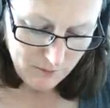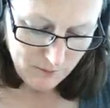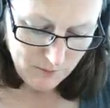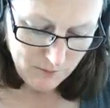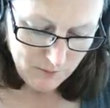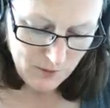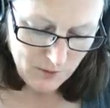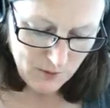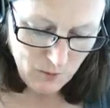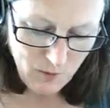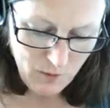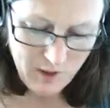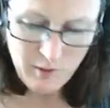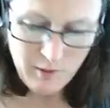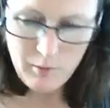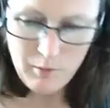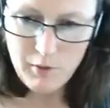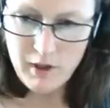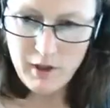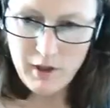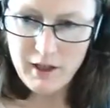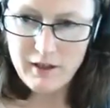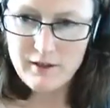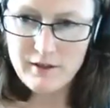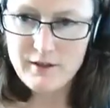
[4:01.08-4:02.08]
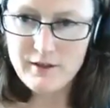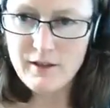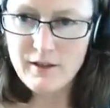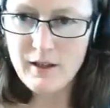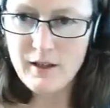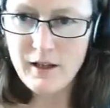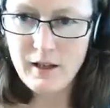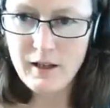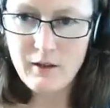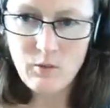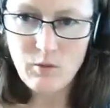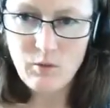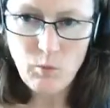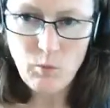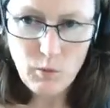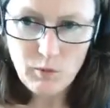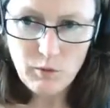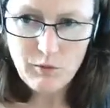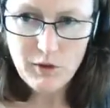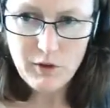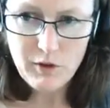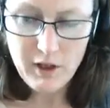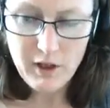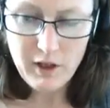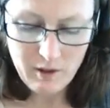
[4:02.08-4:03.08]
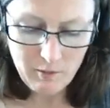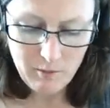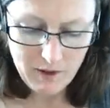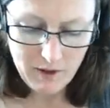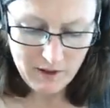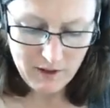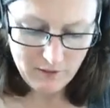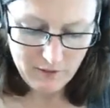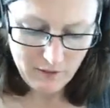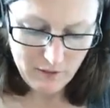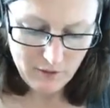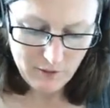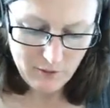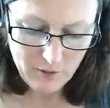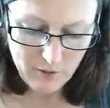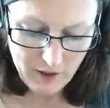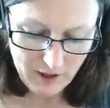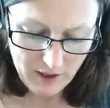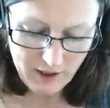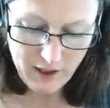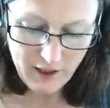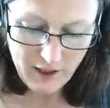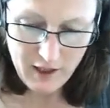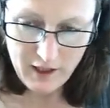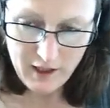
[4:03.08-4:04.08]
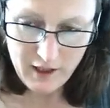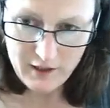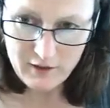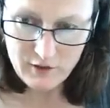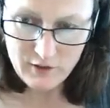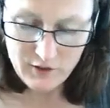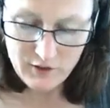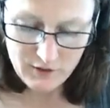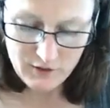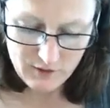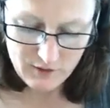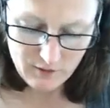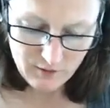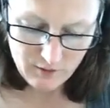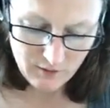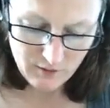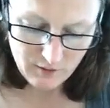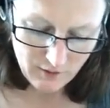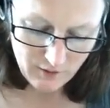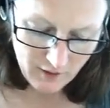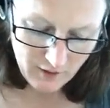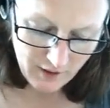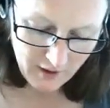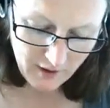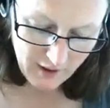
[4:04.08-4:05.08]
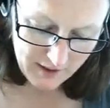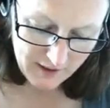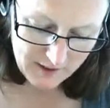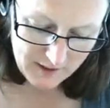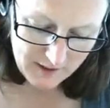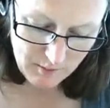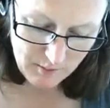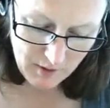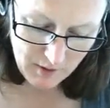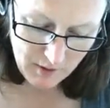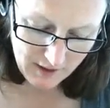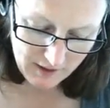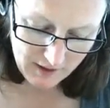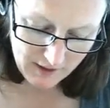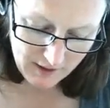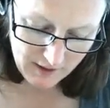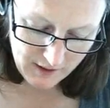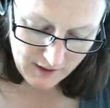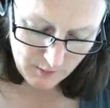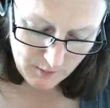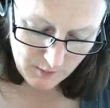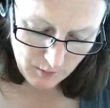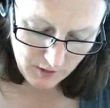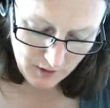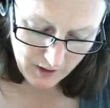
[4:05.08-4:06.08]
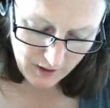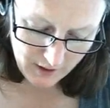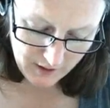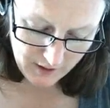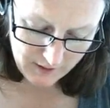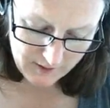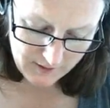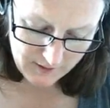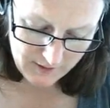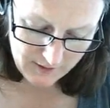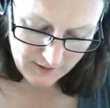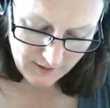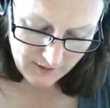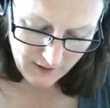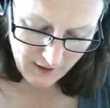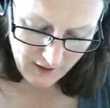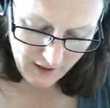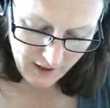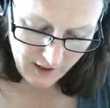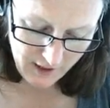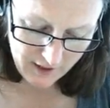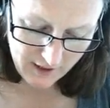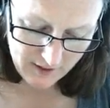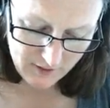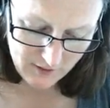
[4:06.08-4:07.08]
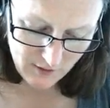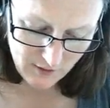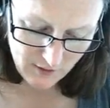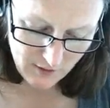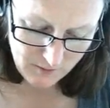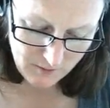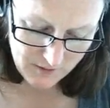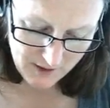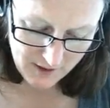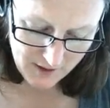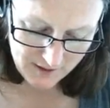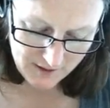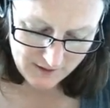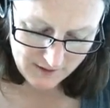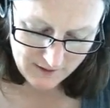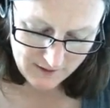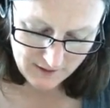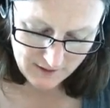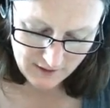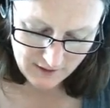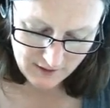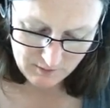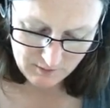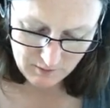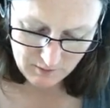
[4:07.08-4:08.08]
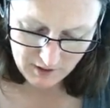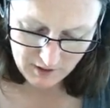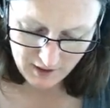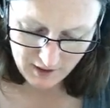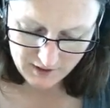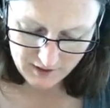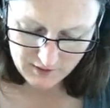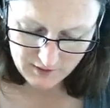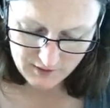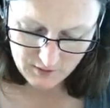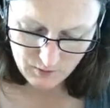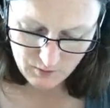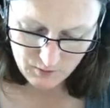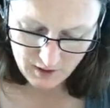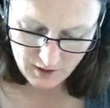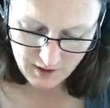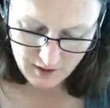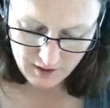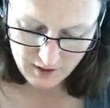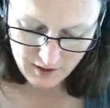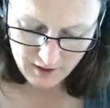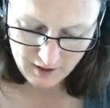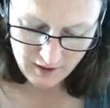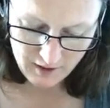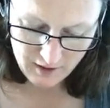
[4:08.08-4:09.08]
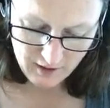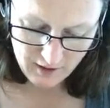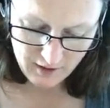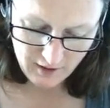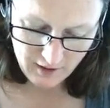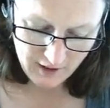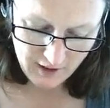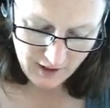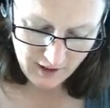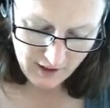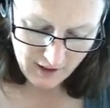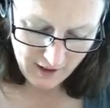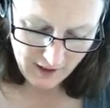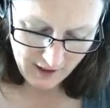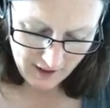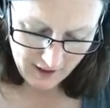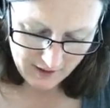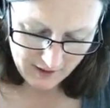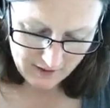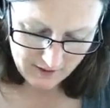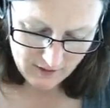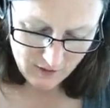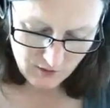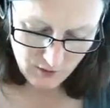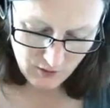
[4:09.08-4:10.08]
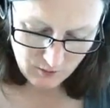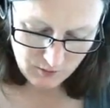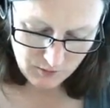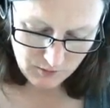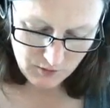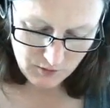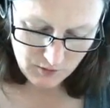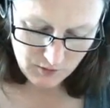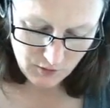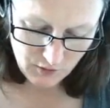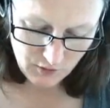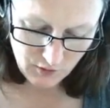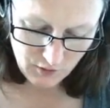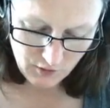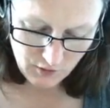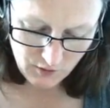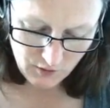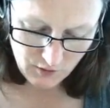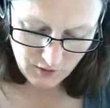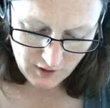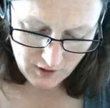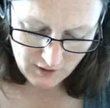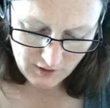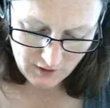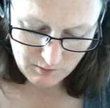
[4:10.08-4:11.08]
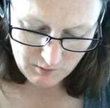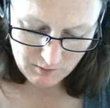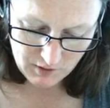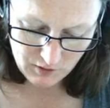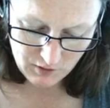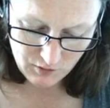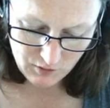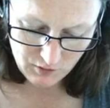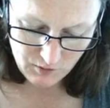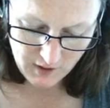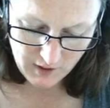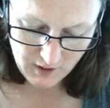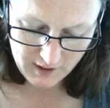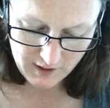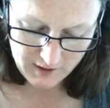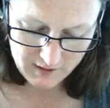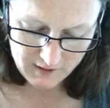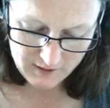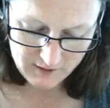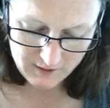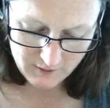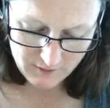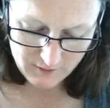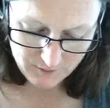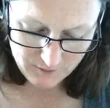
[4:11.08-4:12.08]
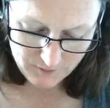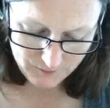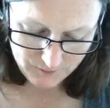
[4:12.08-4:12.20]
square brackets there. We'll forget about the 3 and just expand these brackets. X times x gives me x squared. X times 2 gives me 2x.